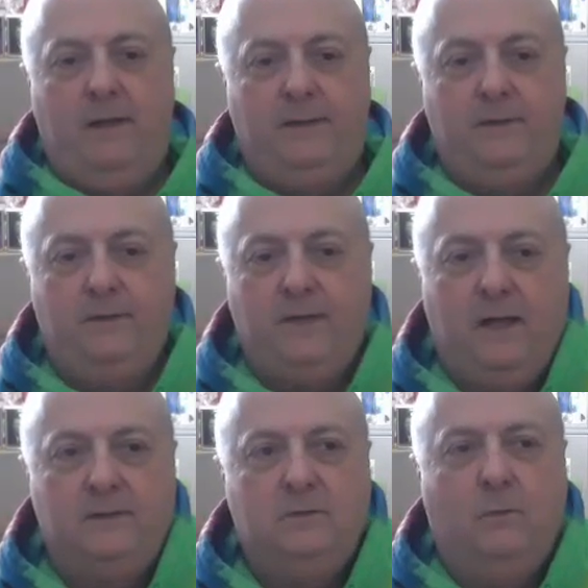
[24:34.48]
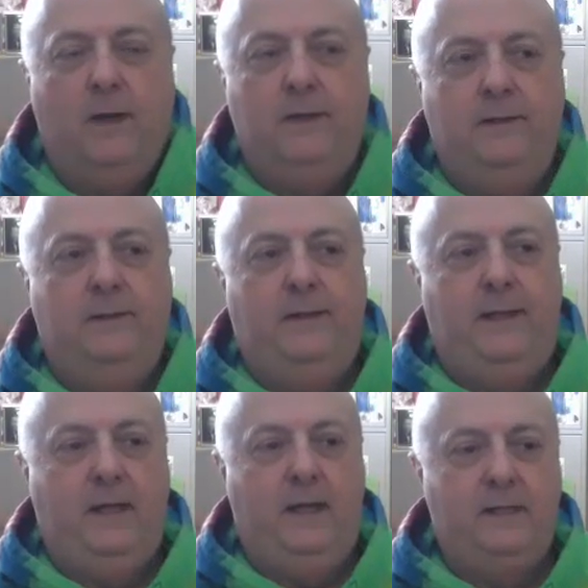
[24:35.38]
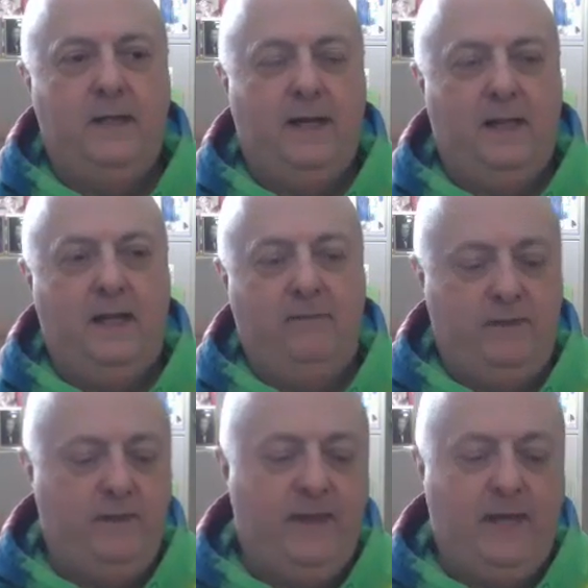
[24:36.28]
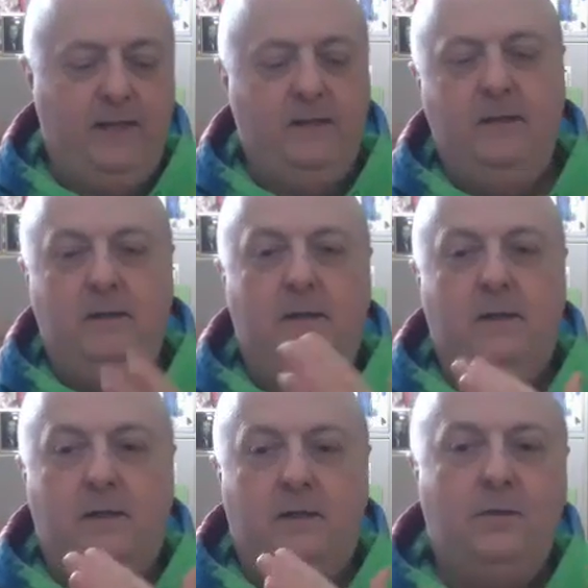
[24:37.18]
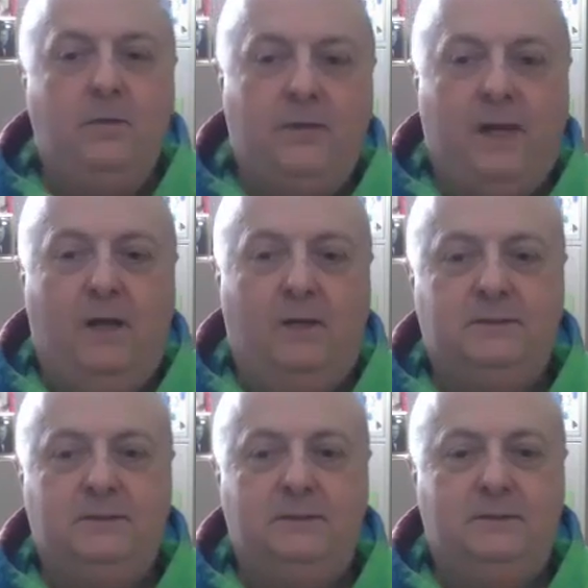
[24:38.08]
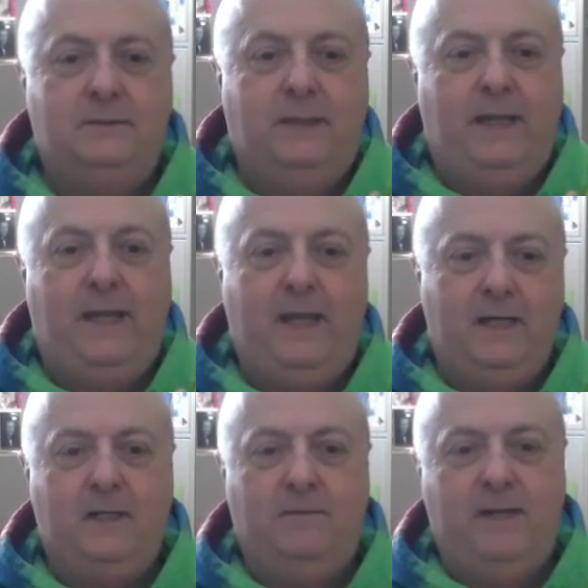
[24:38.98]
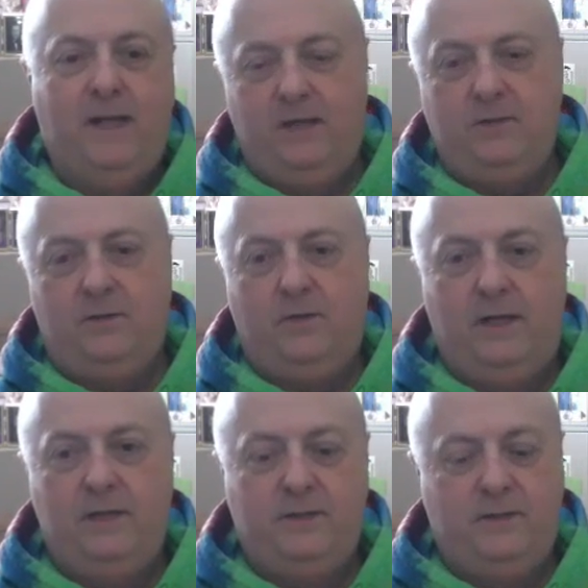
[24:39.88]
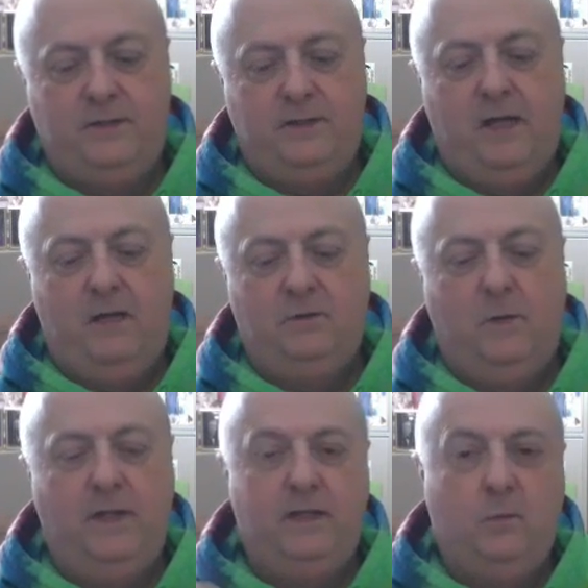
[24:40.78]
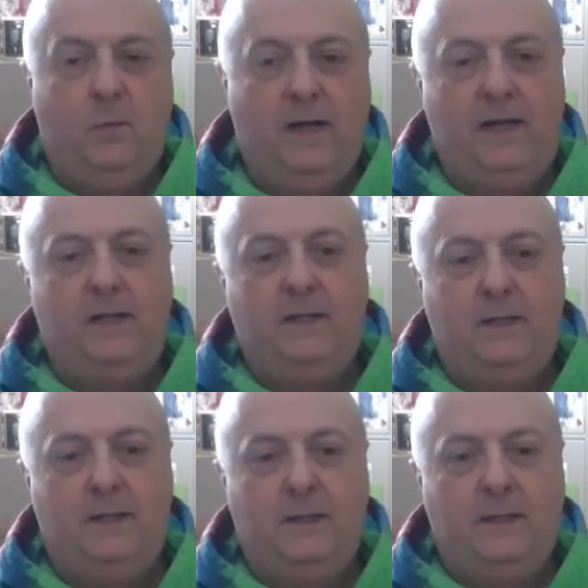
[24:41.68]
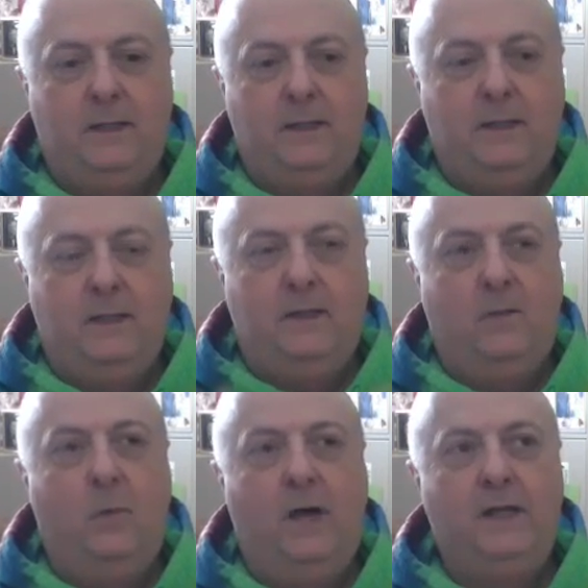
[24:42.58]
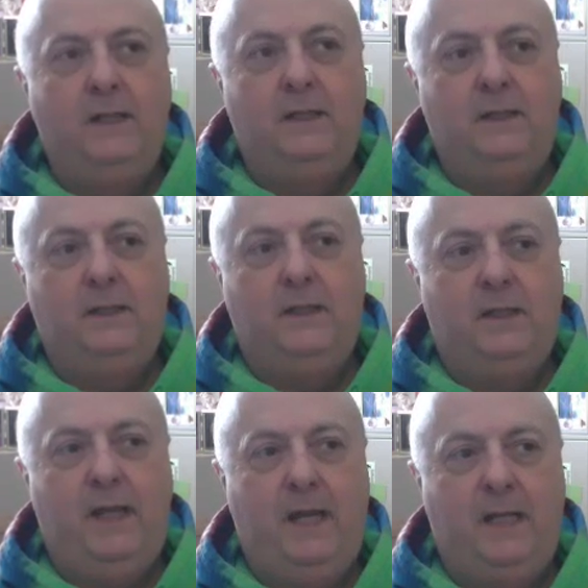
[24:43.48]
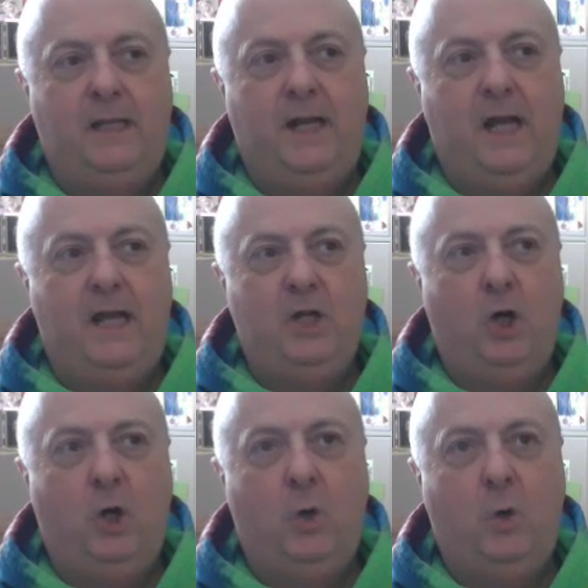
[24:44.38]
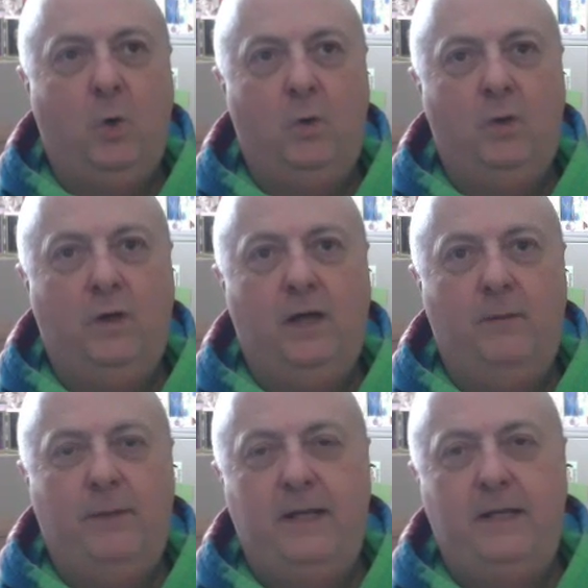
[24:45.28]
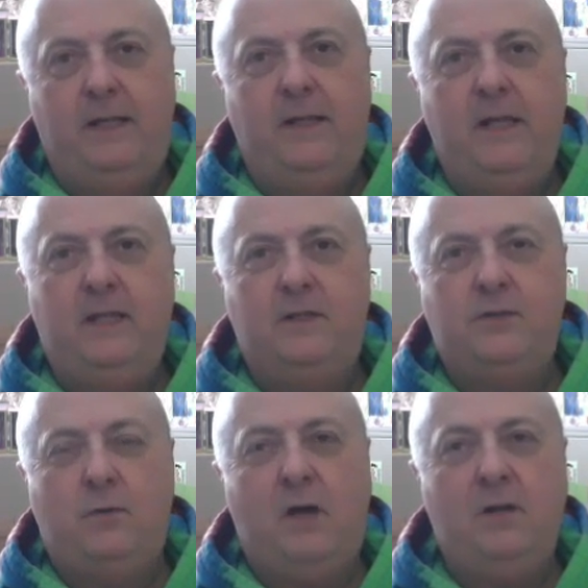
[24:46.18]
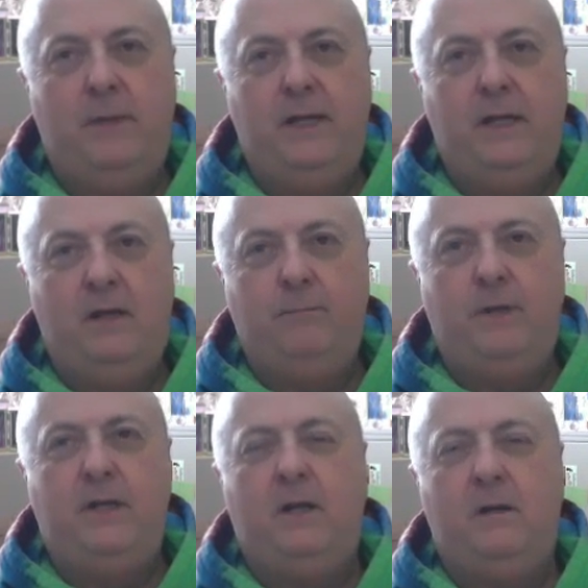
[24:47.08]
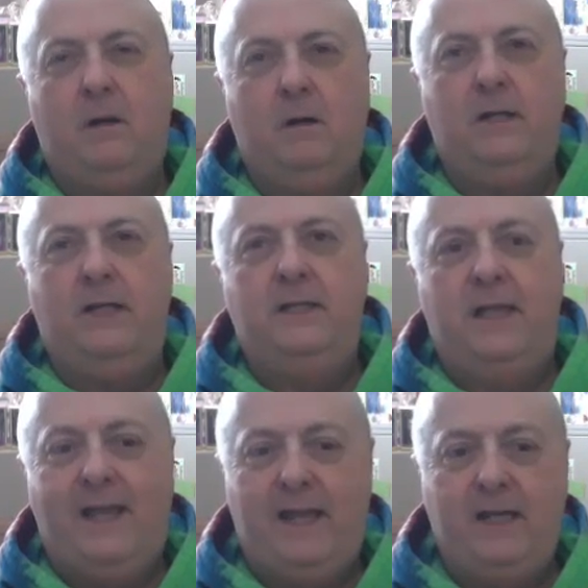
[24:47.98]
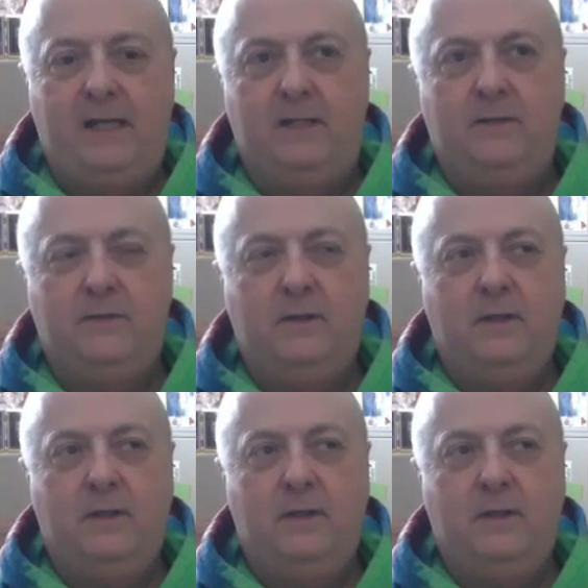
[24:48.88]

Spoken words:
2001, 9/11. Then 2008, the financial crisis, and now 2020. The one thing that I know, the thing that struck me, particularly in the 80s,